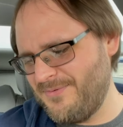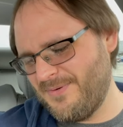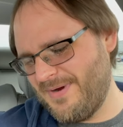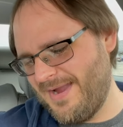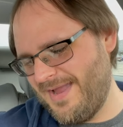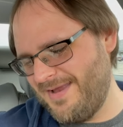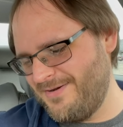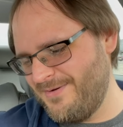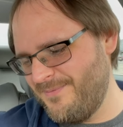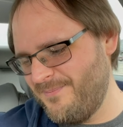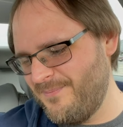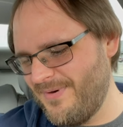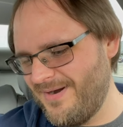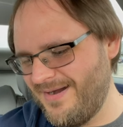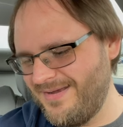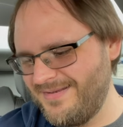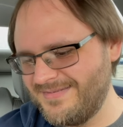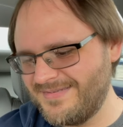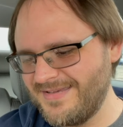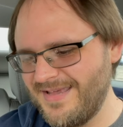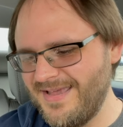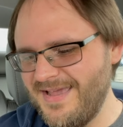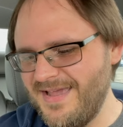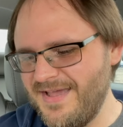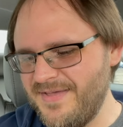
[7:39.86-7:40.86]
random
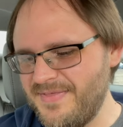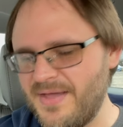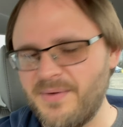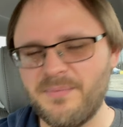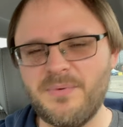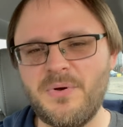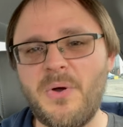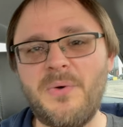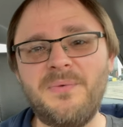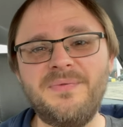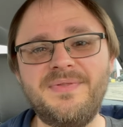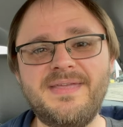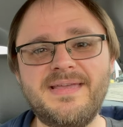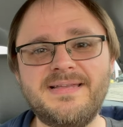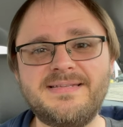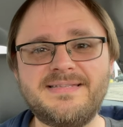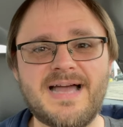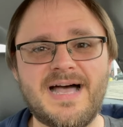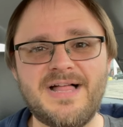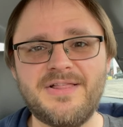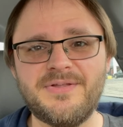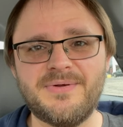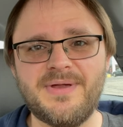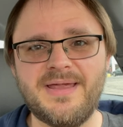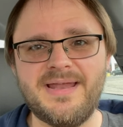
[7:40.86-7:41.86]
ones that were only
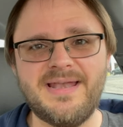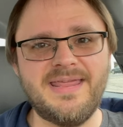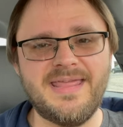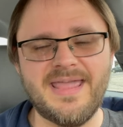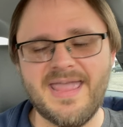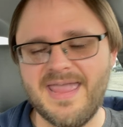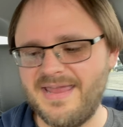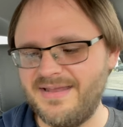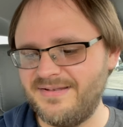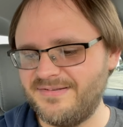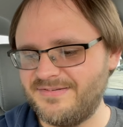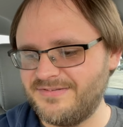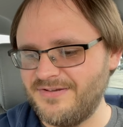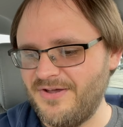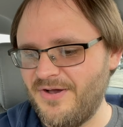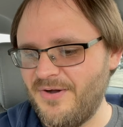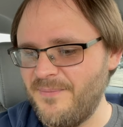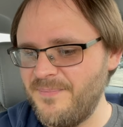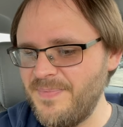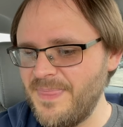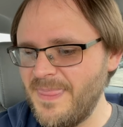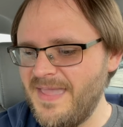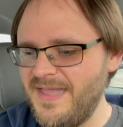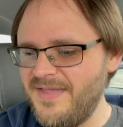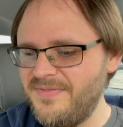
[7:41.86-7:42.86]
$1.88.
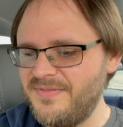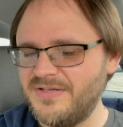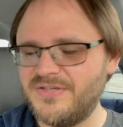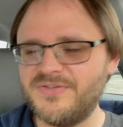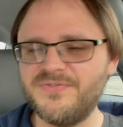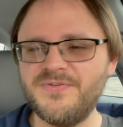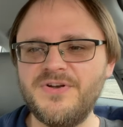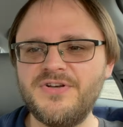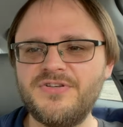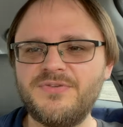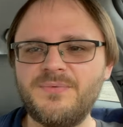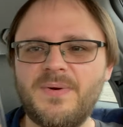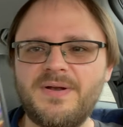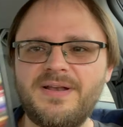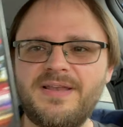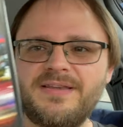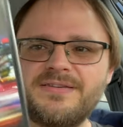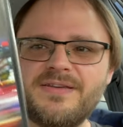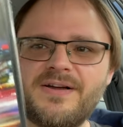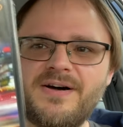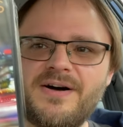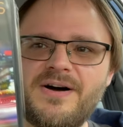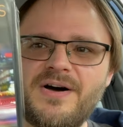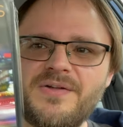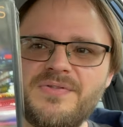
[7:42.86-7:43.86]
So this first one is
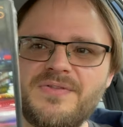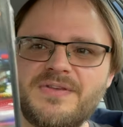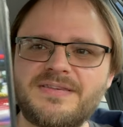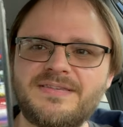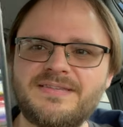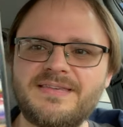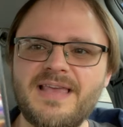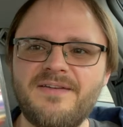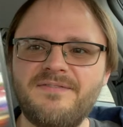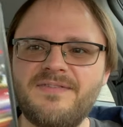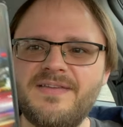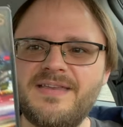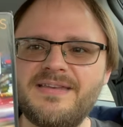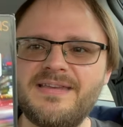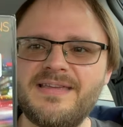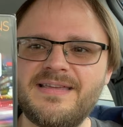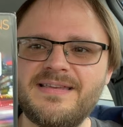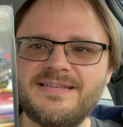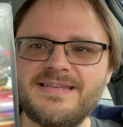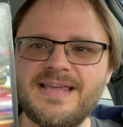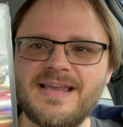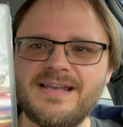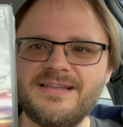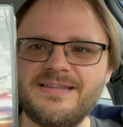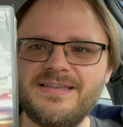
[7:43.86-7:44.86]
called Seven
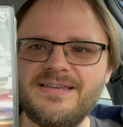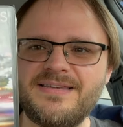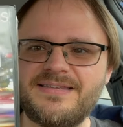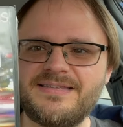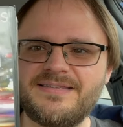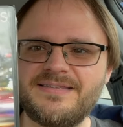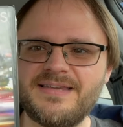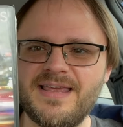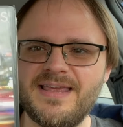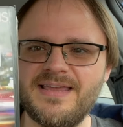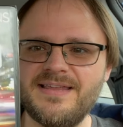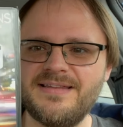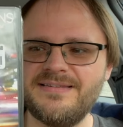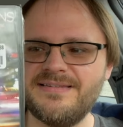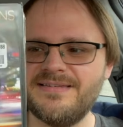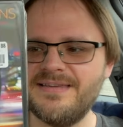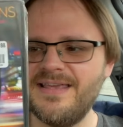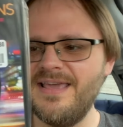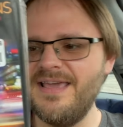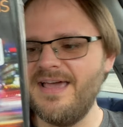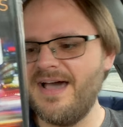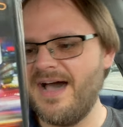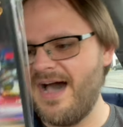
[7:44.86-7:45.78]
Deadly Sins.